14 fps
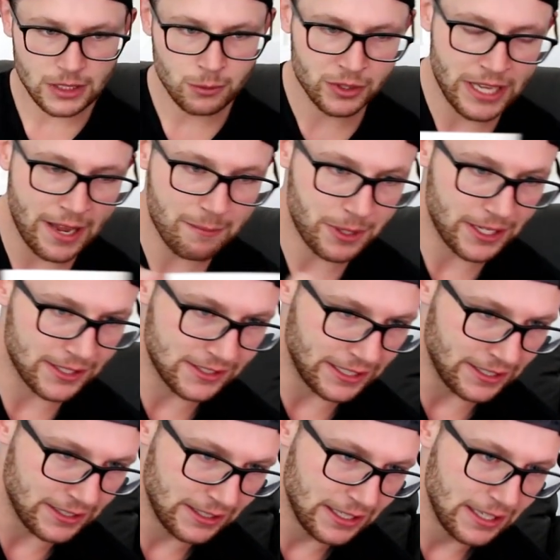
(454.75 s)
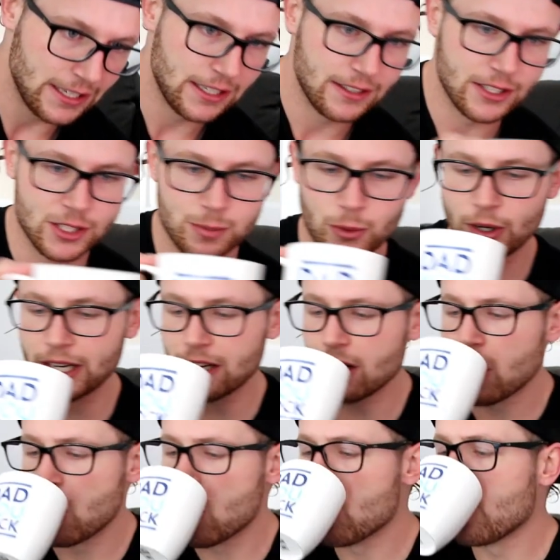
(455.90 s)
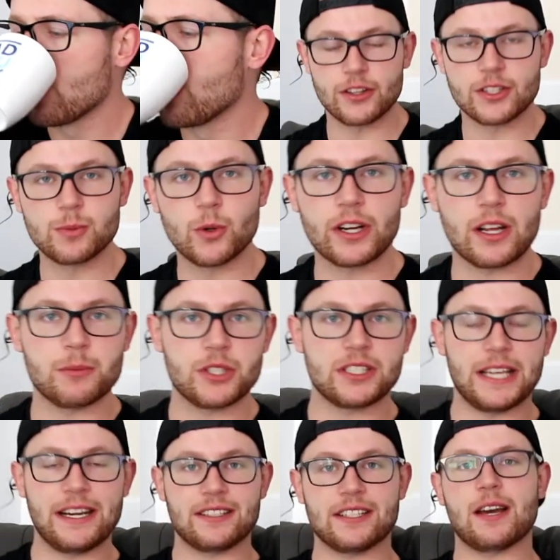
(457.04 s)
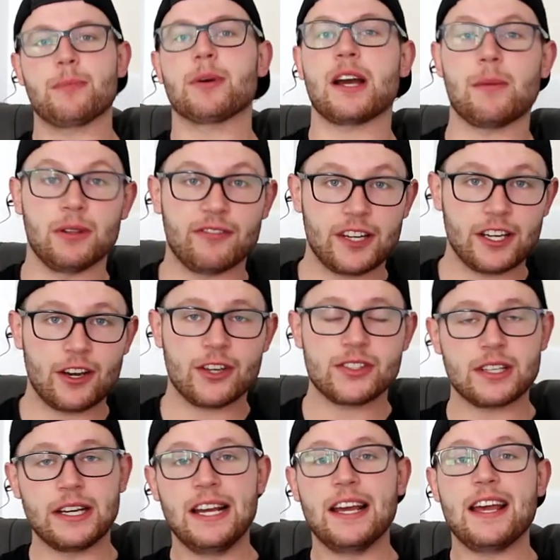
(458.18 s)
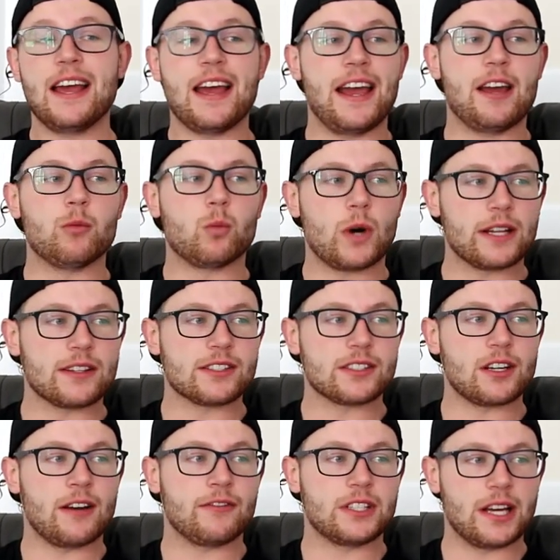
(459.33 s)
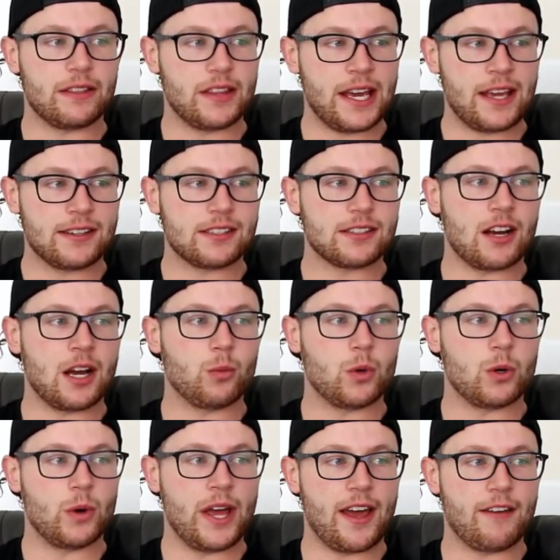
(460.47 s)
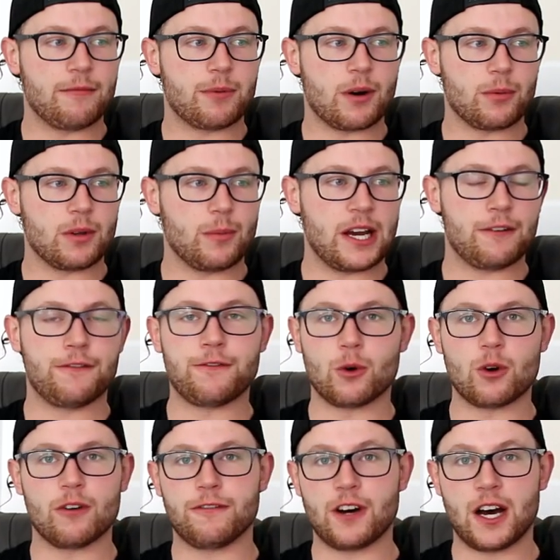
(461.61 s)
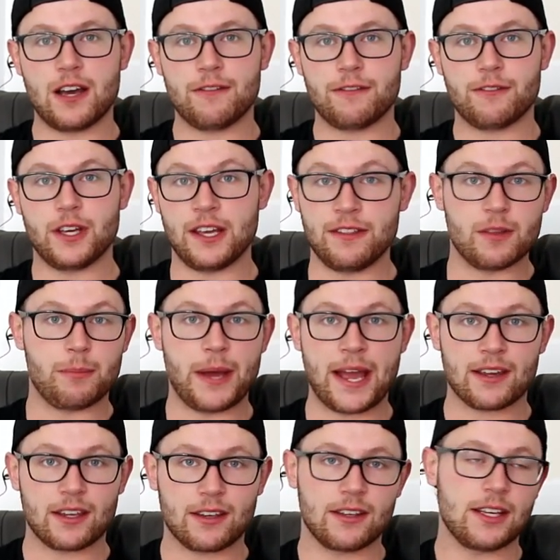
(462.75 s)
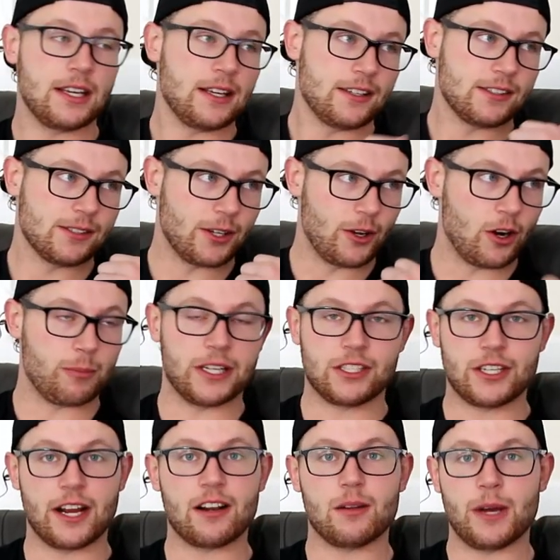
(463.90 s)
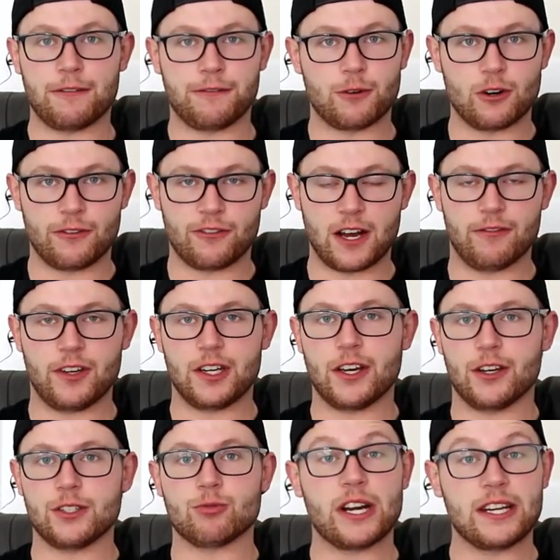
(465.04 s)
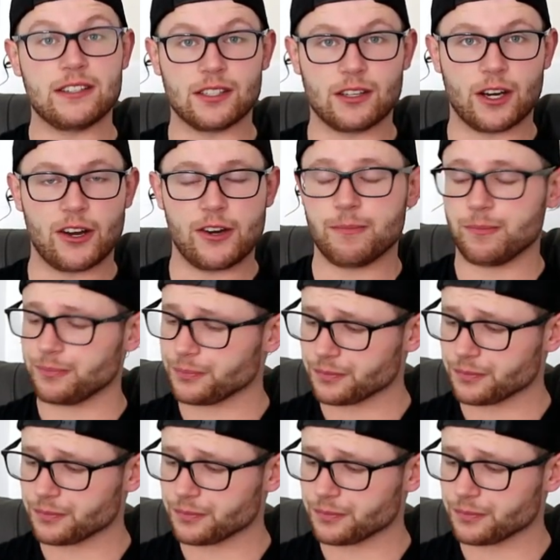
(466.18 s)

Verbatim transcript: with that being said, this morning, so this morning I'm just editing up a couple of videos, and once I've done that, I will have probably about four or five in the bank. So on my channel, about four or five videos ready to go,